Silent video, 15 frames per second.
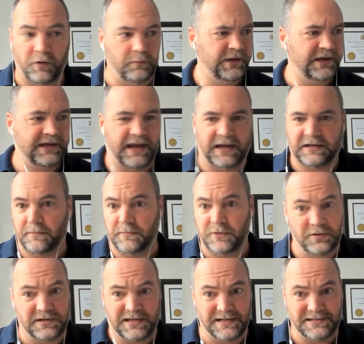We can't
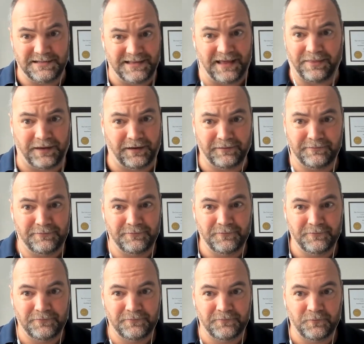communicate to that thing,
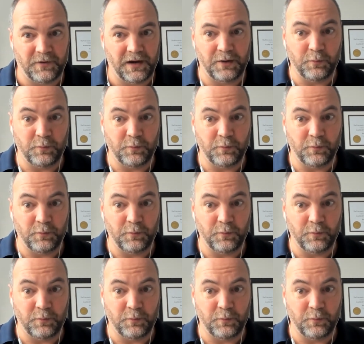right?